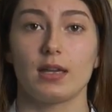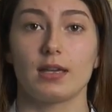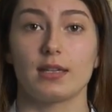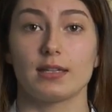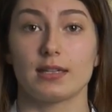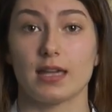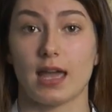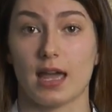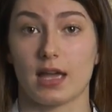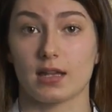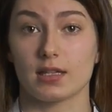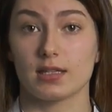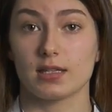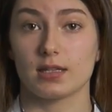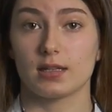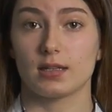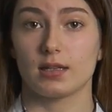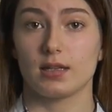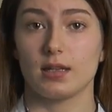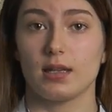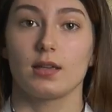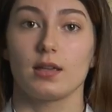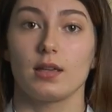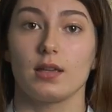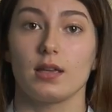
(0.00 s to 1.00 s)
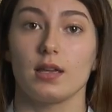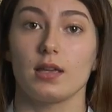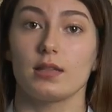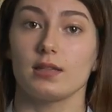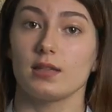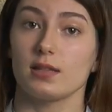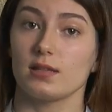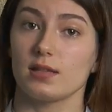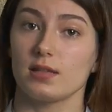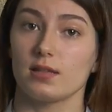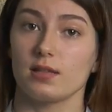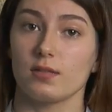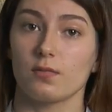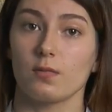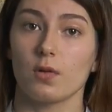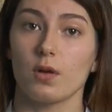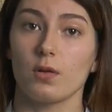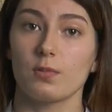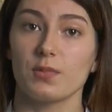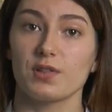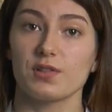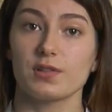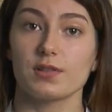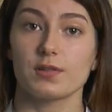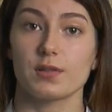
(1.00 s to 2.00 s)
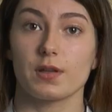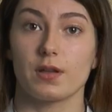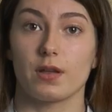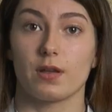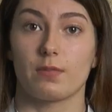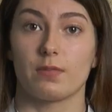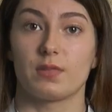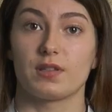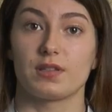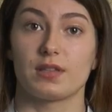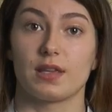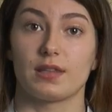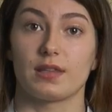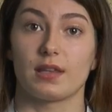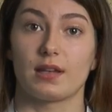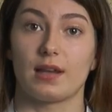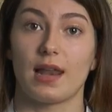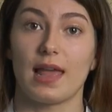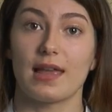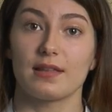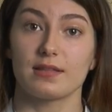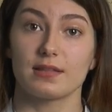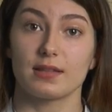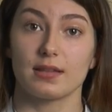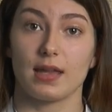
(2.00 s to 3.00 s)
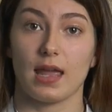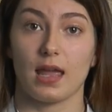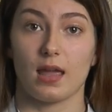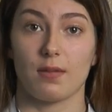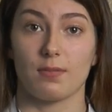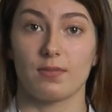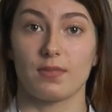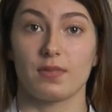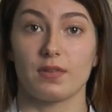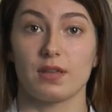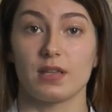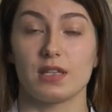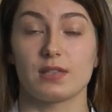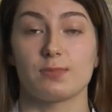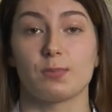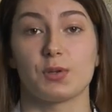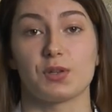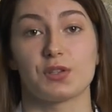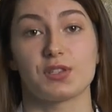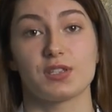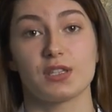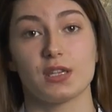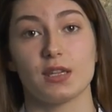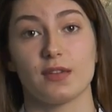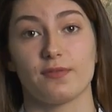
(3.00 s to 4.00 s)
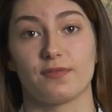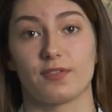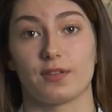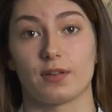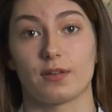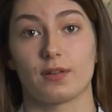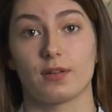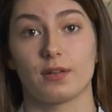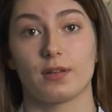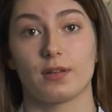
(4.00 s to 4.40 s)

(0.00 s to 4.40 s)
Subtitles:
Yet, it is in the woman's term that the landscape is perceived